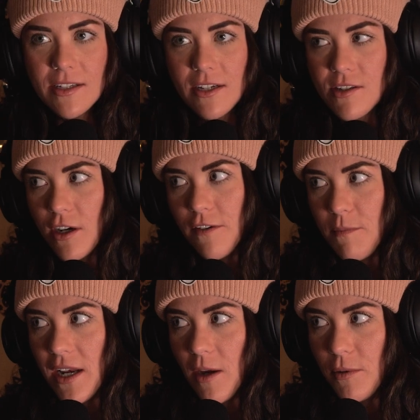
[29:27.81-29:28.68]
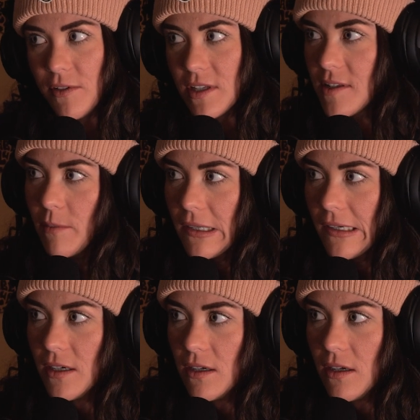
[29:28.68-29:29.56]
of did a surf meetup over the summer,
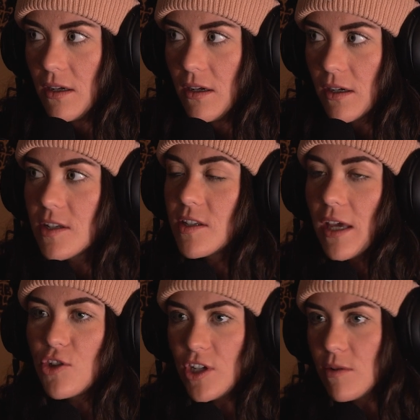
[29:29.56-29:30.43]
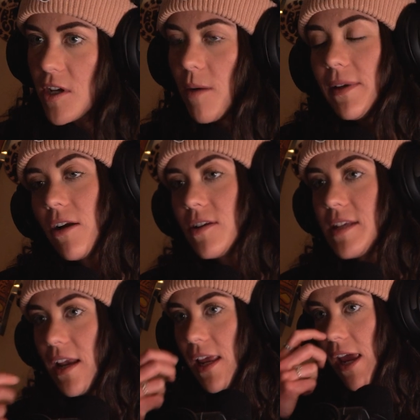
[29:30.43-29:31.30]
cause like she was coming down to
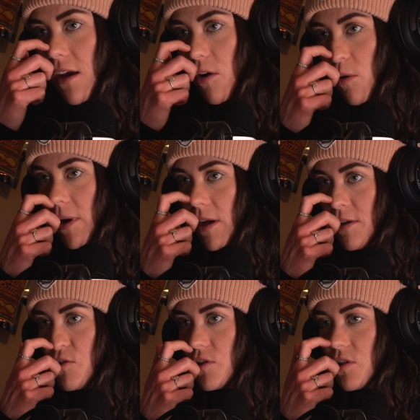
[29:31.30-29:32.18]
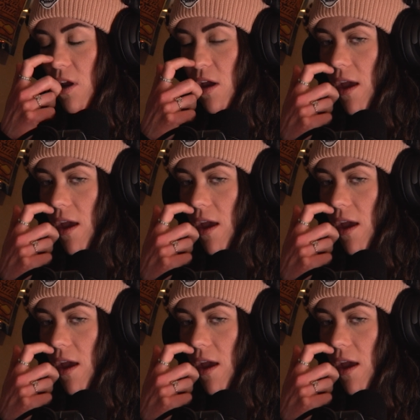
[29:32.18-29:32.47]
San Diego a bunch,